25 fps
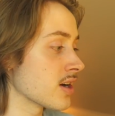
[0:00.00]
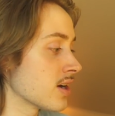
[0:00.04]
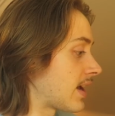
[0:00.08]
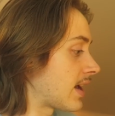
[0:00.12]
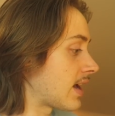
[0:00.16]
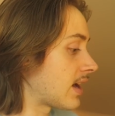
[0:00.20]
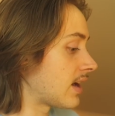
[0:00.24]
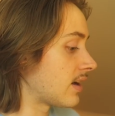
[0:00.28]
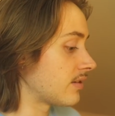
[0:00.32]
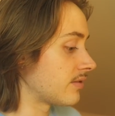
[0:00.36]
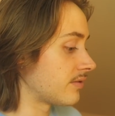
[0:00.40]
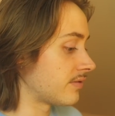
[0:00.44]
I
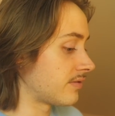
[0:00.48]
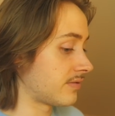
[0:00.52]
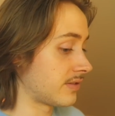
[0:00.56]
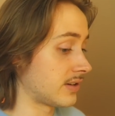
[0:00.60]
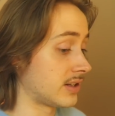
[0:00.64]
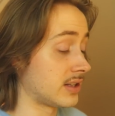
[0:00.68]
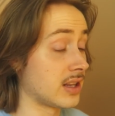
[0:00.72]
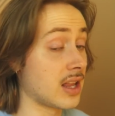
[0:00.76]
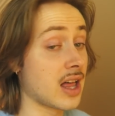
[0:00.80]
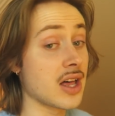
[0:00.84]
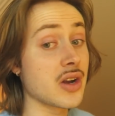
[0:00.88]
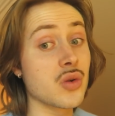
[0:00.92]
have
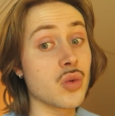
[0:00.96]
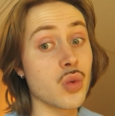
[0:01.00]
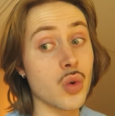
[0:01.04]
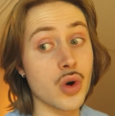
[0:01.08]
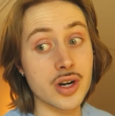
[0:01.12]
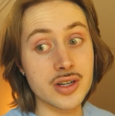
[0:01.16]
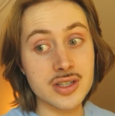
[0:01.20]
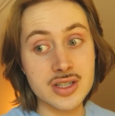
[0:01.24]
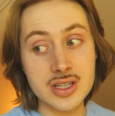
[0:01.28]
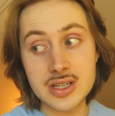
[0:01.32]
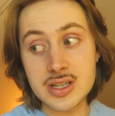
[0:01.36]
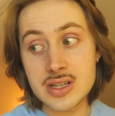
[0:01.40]
a lot of
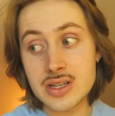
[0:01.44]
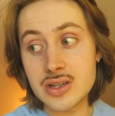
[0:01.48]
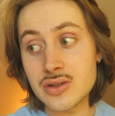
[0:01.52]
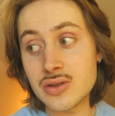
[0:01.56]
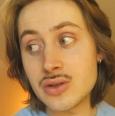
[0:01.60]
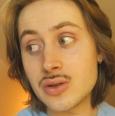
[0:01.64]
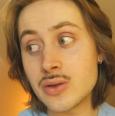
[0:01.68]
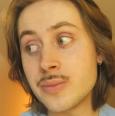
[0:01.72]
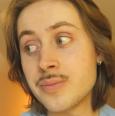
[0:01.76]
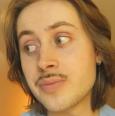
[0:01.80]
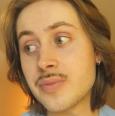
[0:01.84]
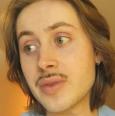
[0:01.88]
work to
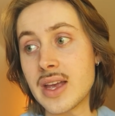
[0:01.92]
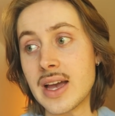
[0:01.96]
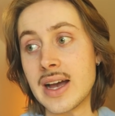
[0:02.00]
do,